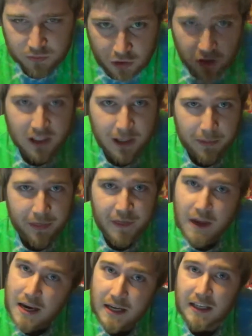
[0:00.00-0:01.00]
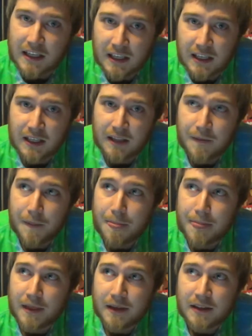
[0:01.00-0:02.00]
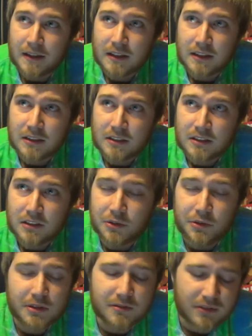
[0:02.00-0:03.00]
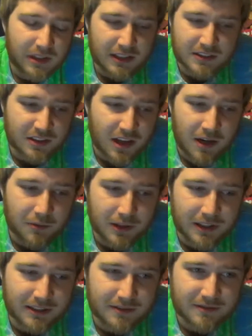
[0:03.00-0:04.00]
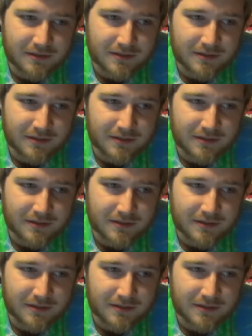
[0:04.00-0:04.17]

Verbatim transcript: clip thing. You, It's not really...